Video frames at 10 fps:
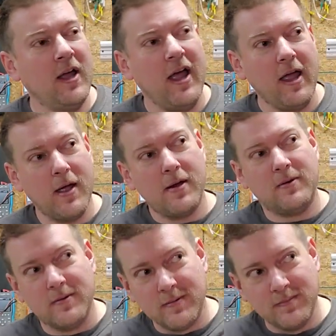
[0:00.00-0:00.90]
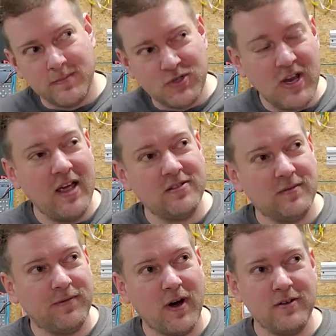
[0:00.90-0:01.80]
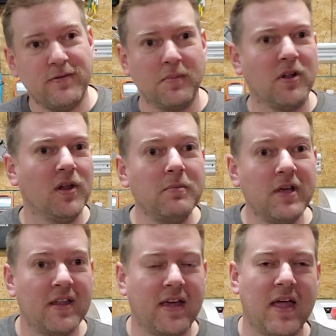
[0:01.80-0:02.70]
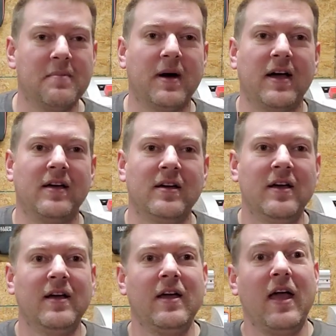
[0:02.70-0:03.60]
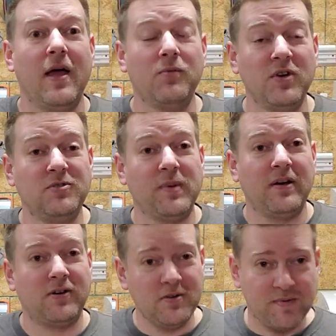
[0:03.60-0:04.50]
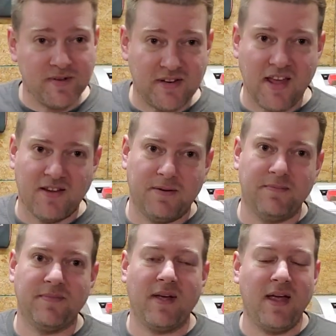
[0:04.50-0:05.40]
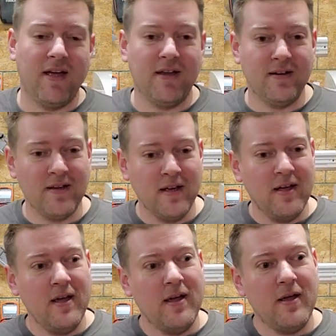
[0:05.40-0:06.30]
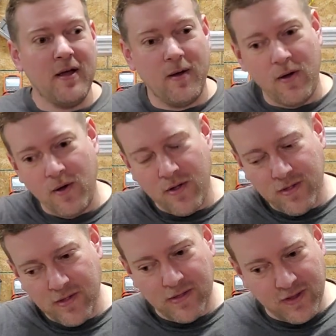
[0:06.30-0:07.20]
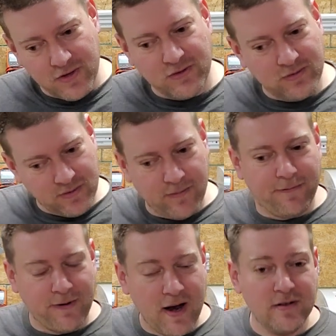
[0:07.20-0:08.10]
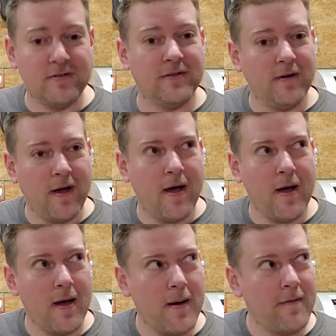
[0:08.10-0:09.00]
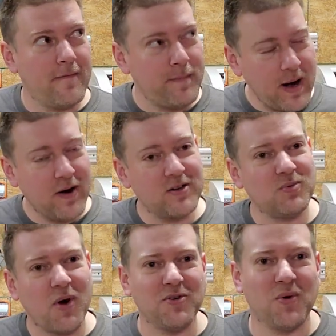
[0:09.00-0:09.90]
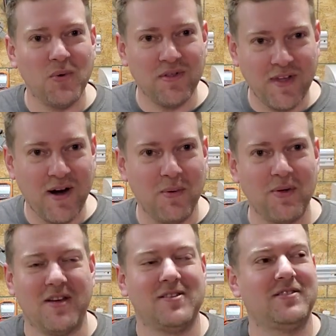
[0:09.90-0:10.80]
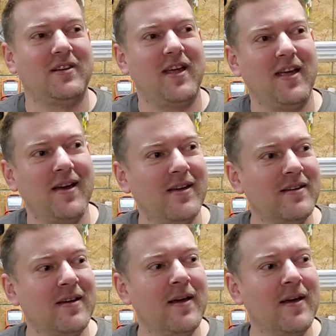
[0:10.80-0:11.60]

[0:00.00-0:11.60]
and she had some friends from Colombia that came by and we spent Christmas together. And this friend's uh, parents were also there with us. And